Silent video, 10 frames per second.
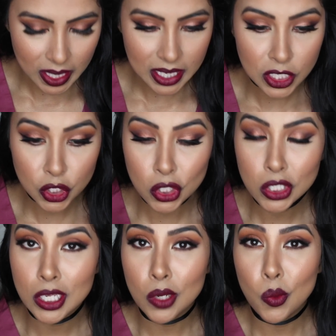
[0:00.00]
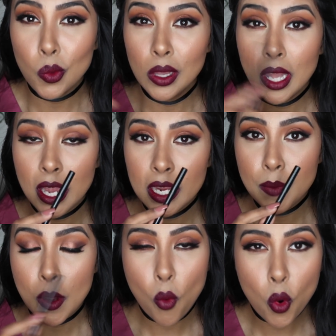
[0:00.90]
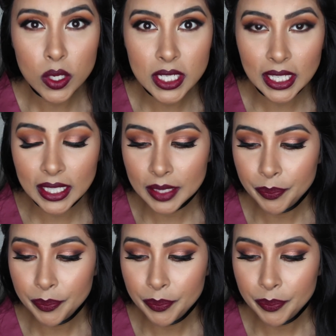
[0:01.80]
is just line my waterline.